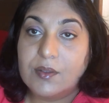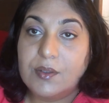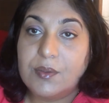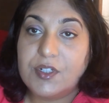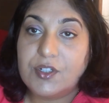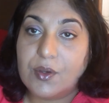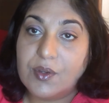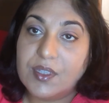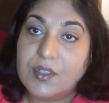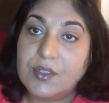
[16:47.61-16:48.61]
Do
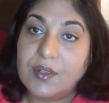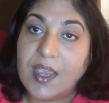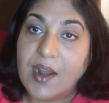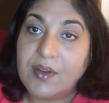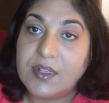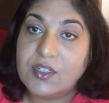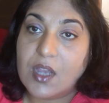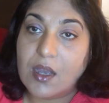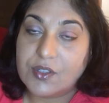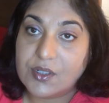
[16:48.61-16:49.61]
ensure that you're carrying
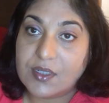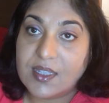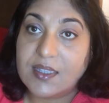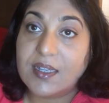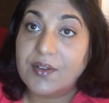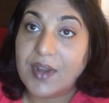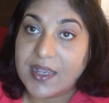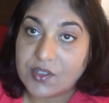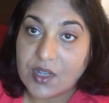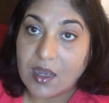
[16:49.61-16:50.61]
chargers, and the
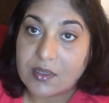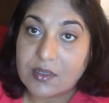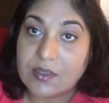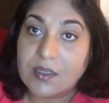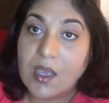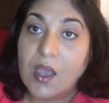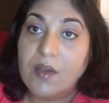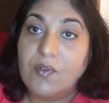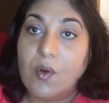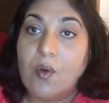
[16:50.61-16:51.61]
correct chargers,
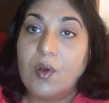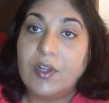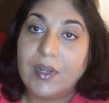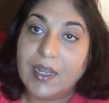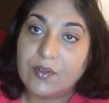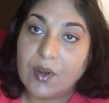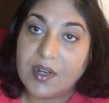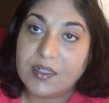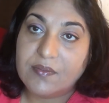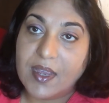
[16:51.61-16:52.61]
for all your
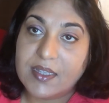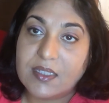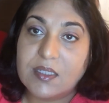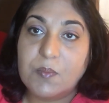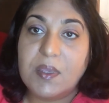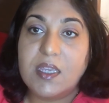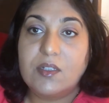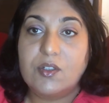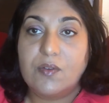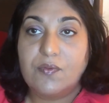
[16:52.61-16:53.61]
electronic devices, be
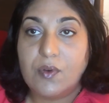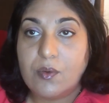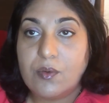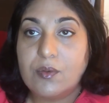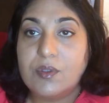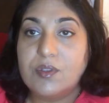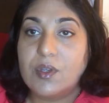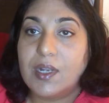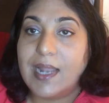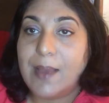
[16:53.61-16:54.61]
it your phones,
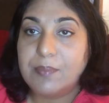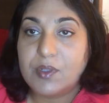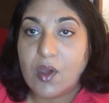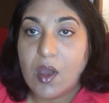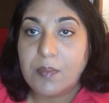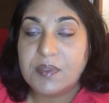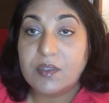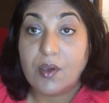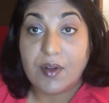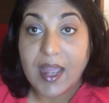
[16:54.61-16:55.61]
your
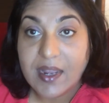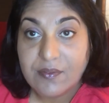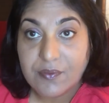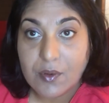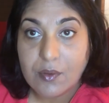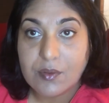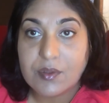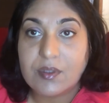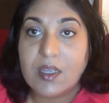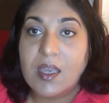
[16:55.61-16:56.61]
laptops, your
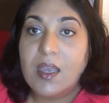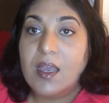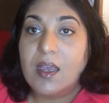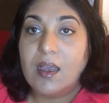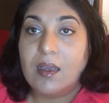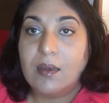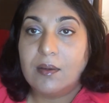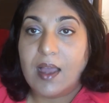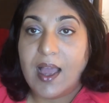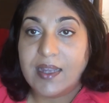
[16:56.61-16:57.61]
headphones,
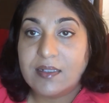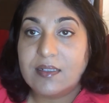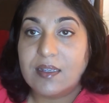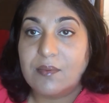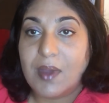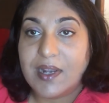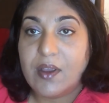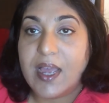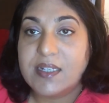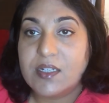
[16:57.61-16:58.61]
and while you're
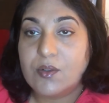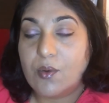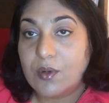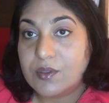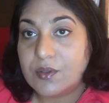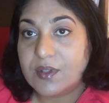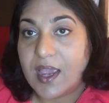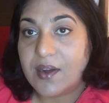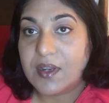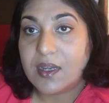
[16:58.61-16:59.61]
at it, also
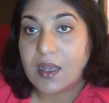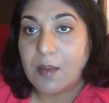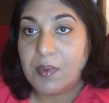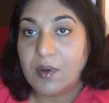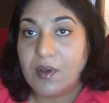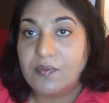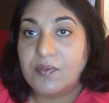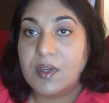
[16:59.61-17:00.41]
carry a couple of